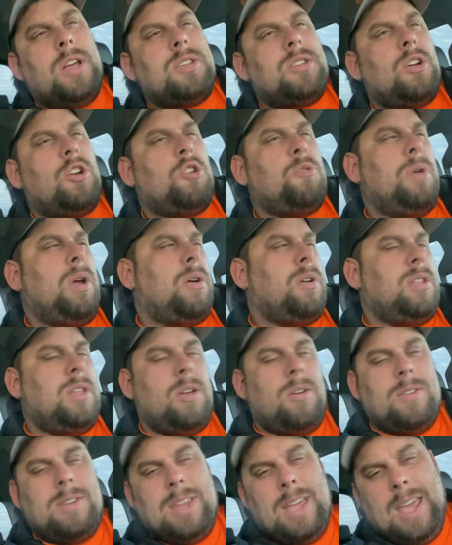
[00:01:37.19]
I started to make one the
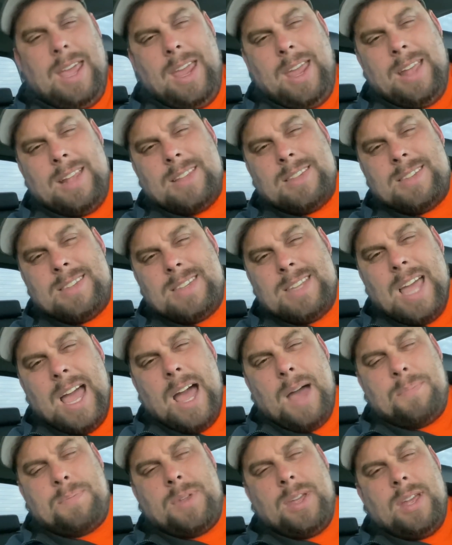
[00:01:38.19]
other day and
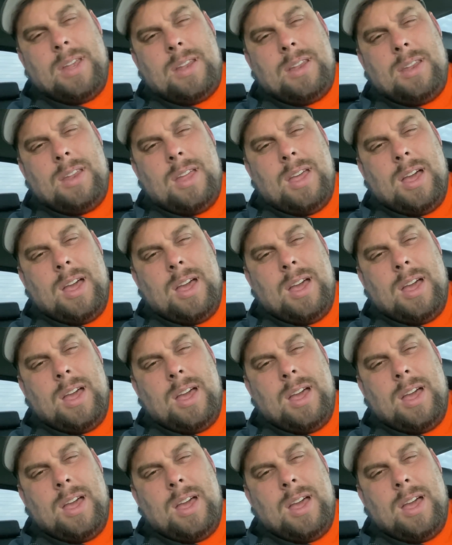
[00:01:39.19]
stopped it.